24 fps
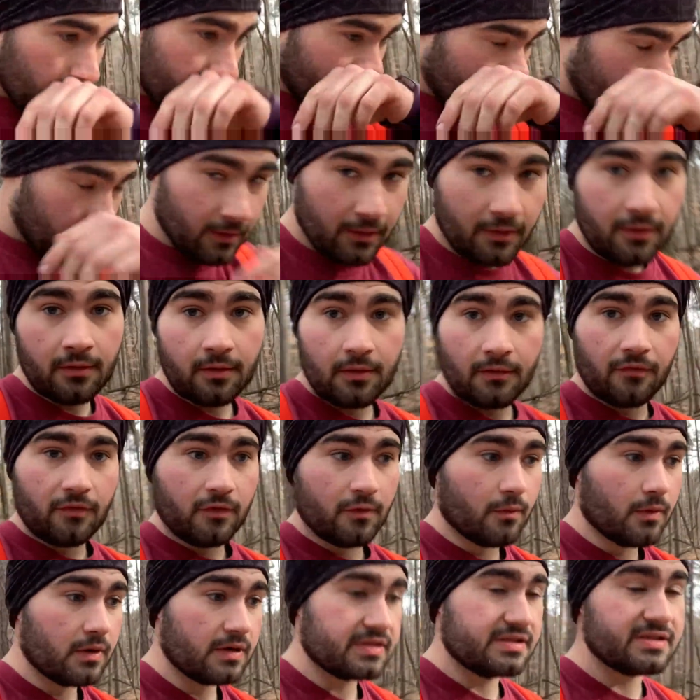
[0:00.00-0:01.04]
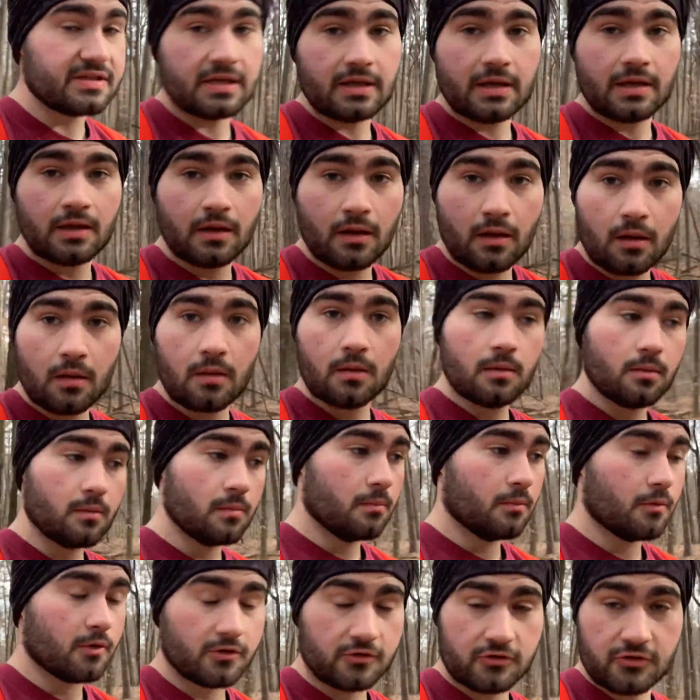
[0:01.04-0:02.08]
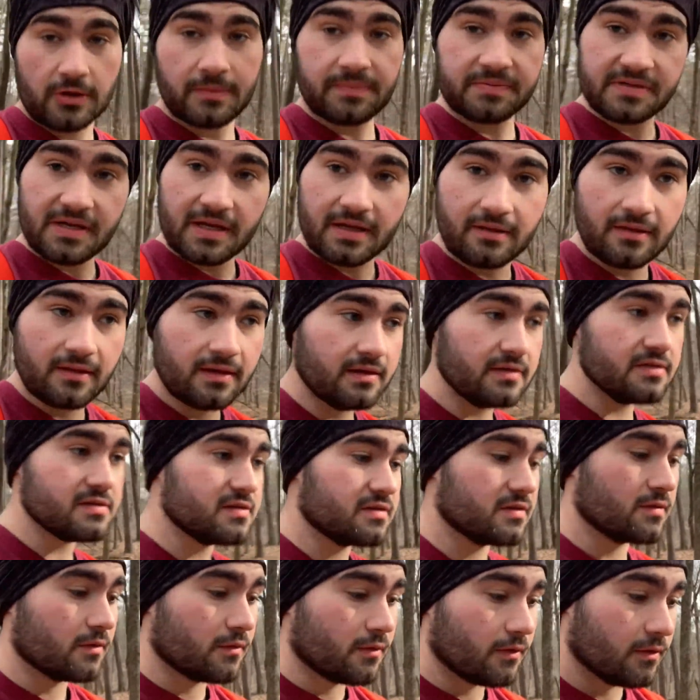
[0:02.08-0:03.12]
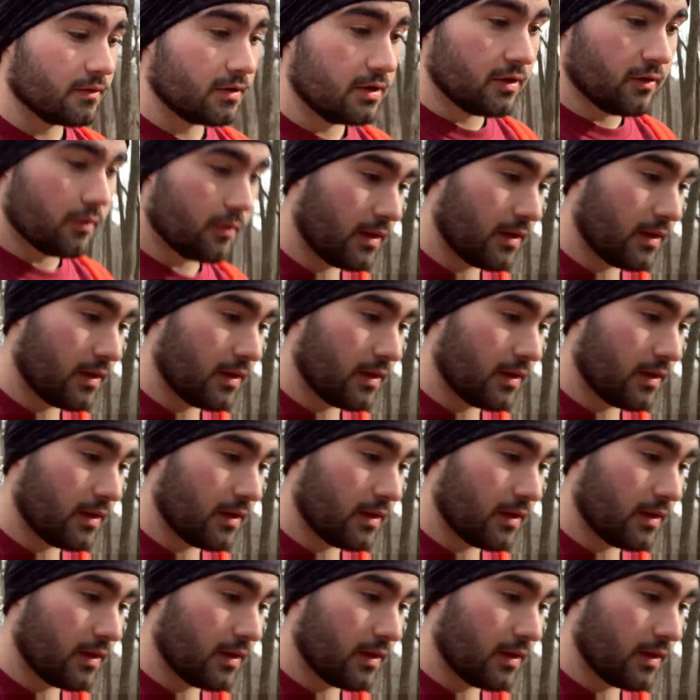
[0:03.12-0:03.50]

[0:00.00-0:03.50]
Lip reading: You know, if you want to see more trips like this, or, you know,